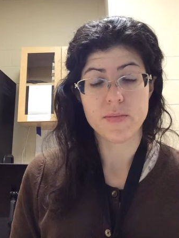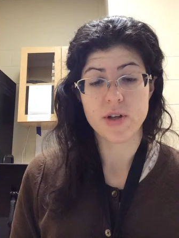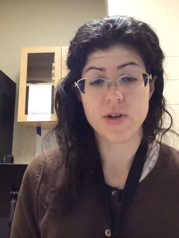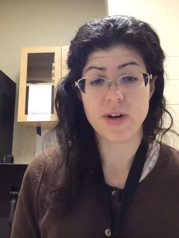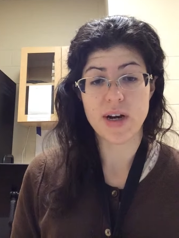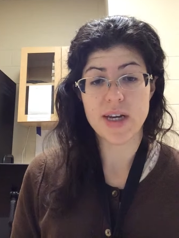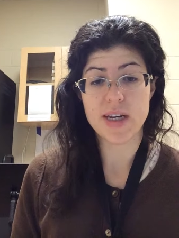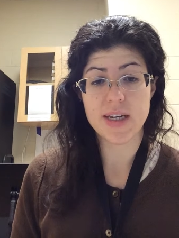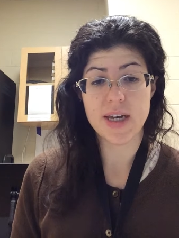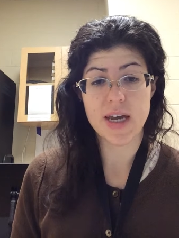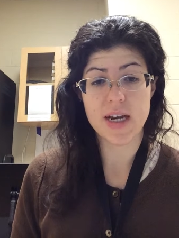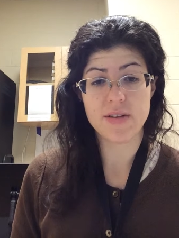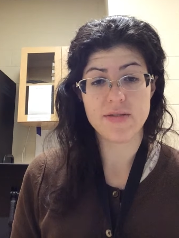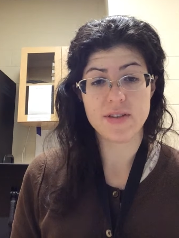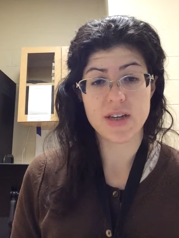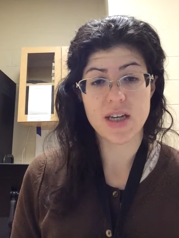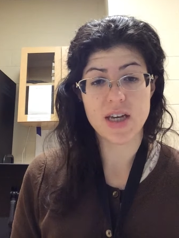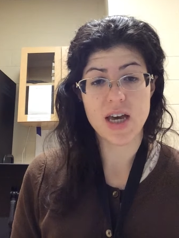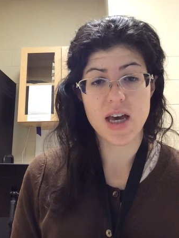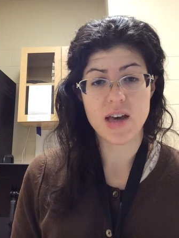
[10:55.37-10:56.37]
Great Gate of
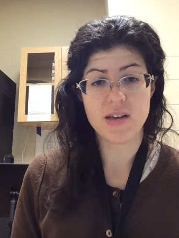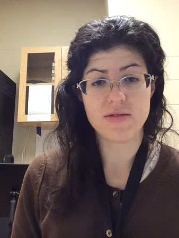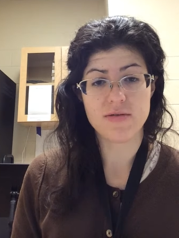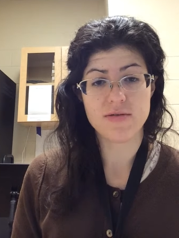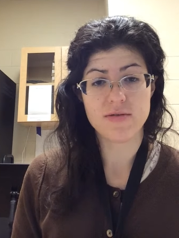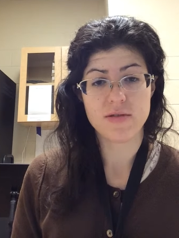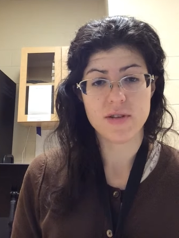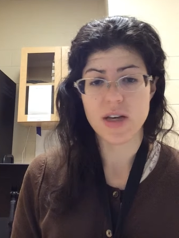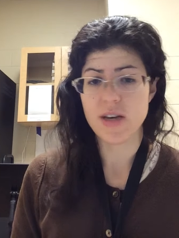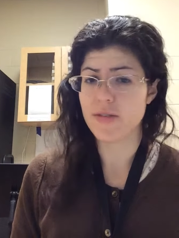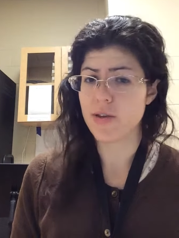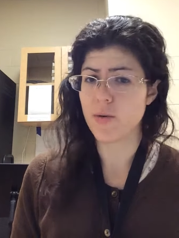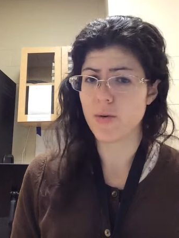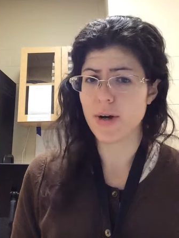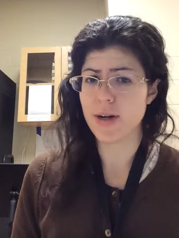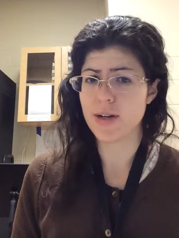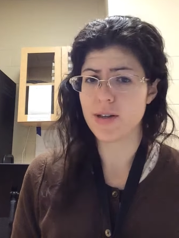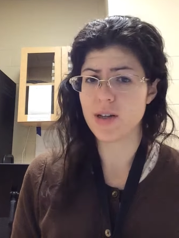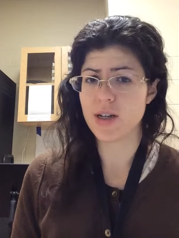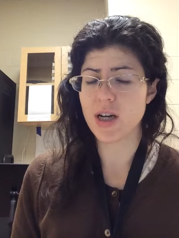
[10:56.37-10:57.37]
Kiev. If you
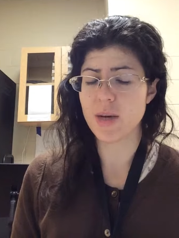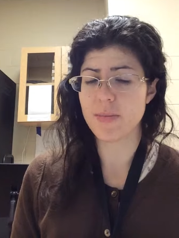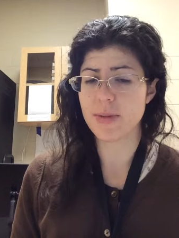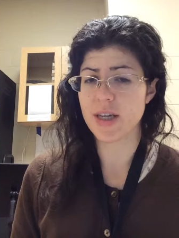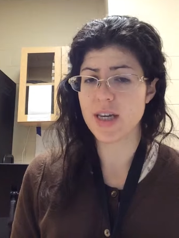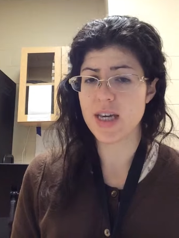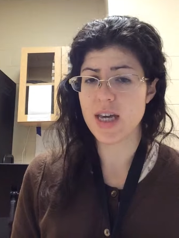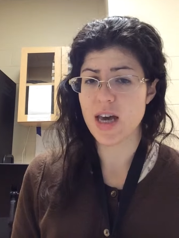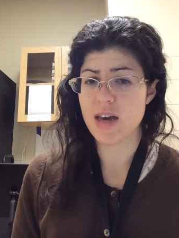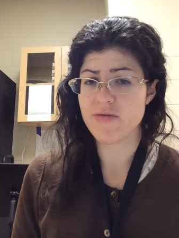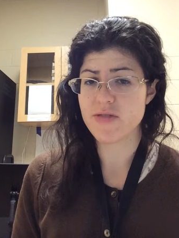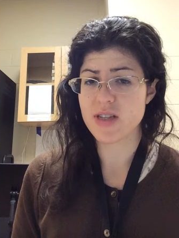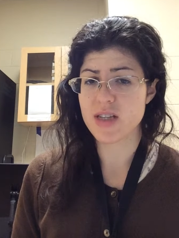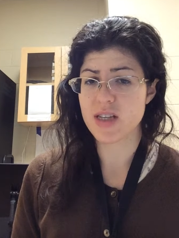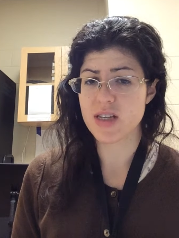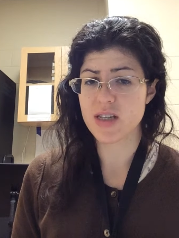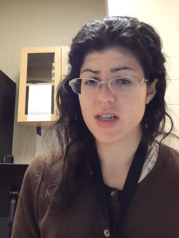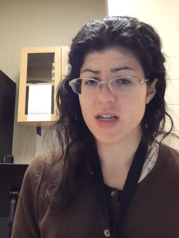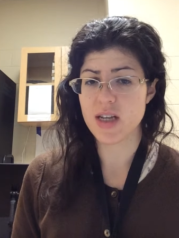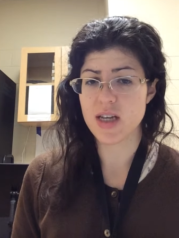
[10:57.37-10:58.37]
want to look up Kiev, it's
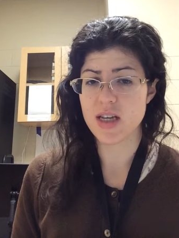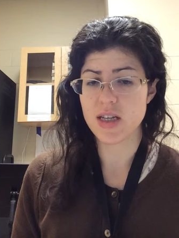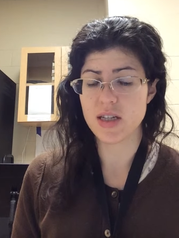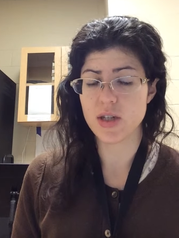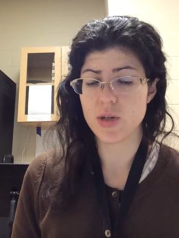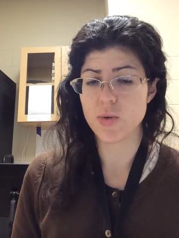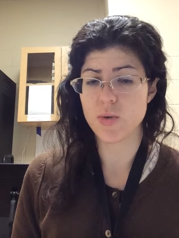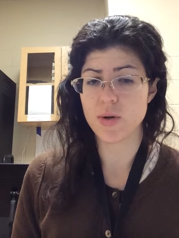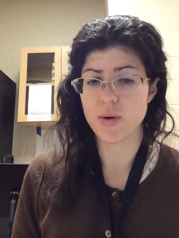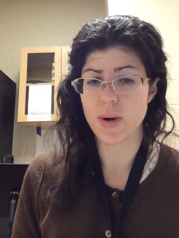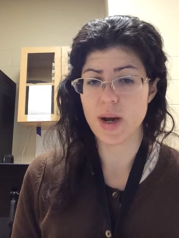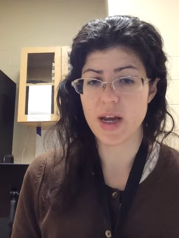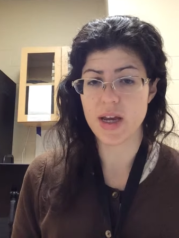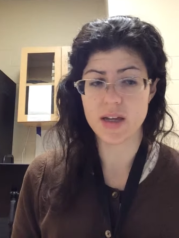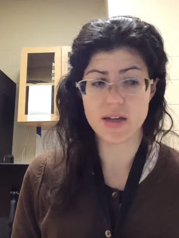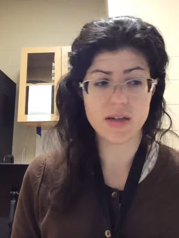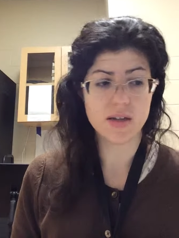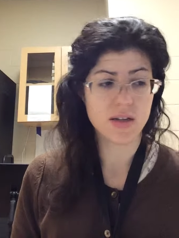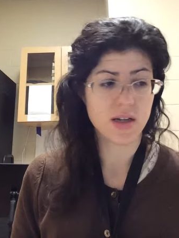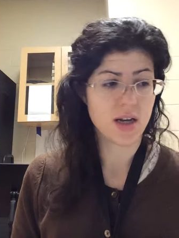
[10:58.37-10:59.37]
a city in
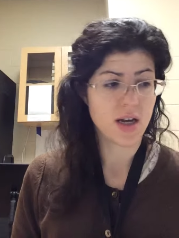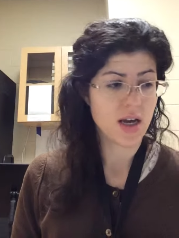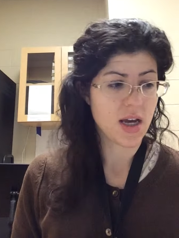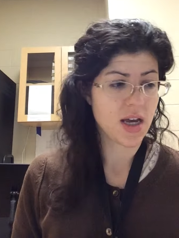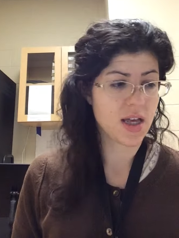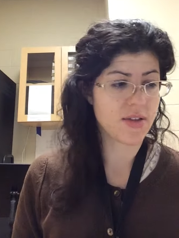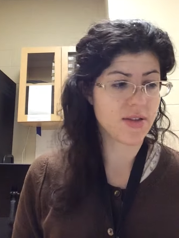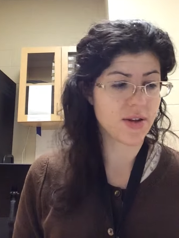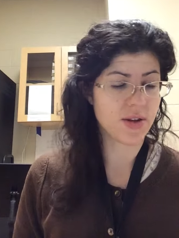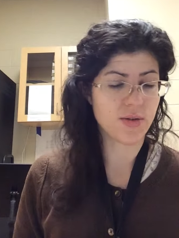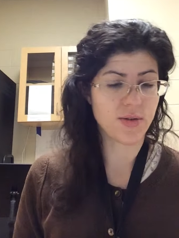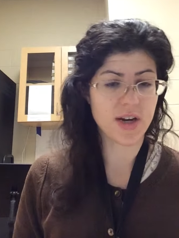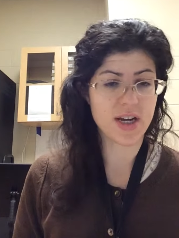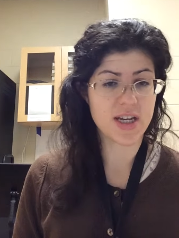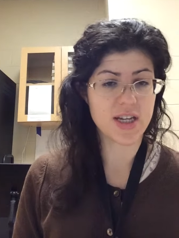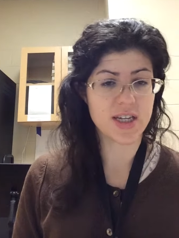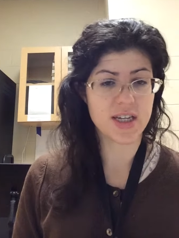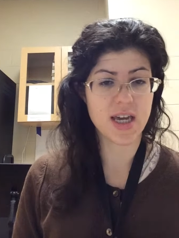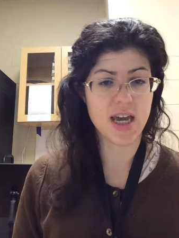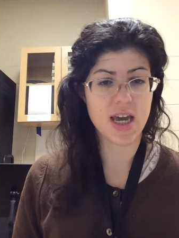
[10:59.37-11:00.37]
Ukraine, and the
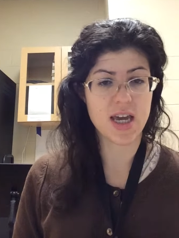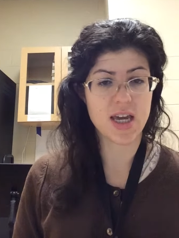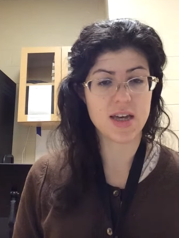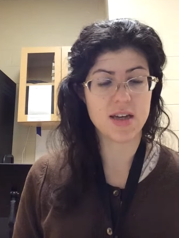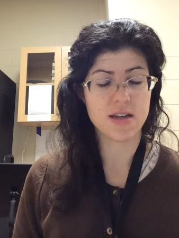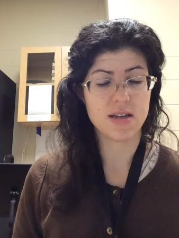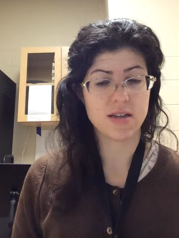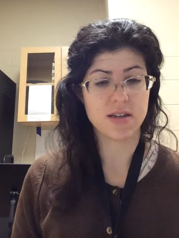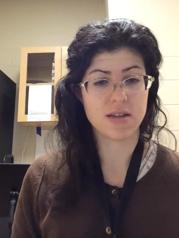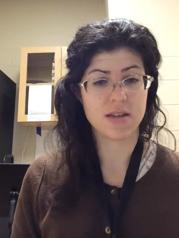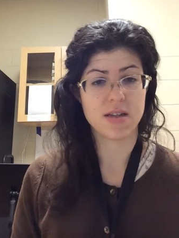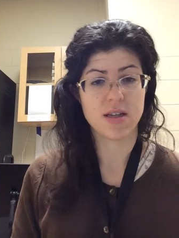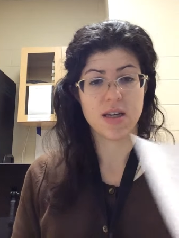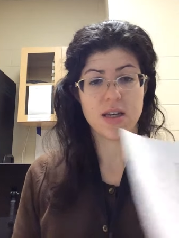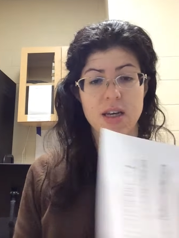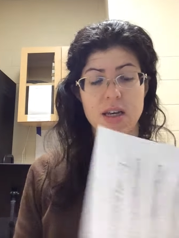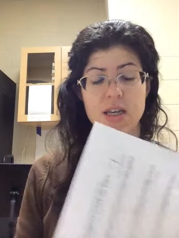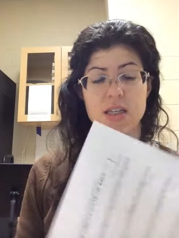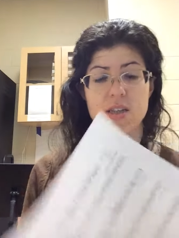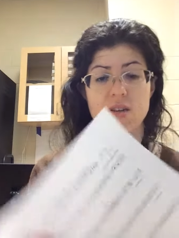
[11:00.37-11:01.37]
Great Gate
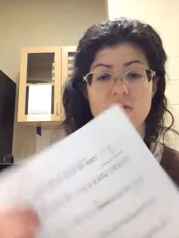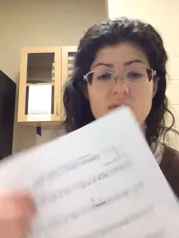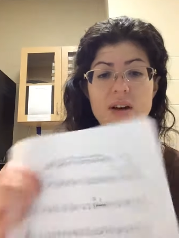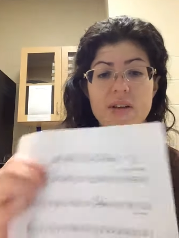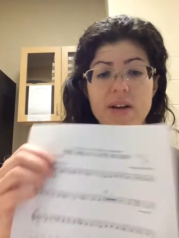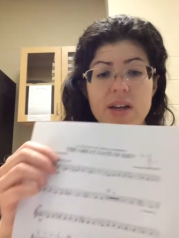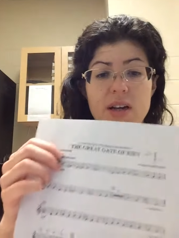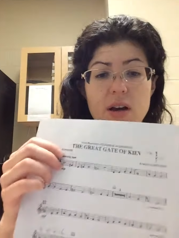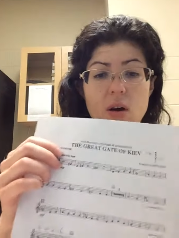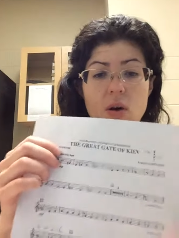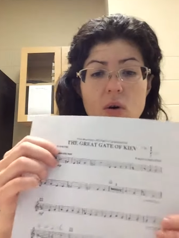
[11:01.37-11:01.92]
is a very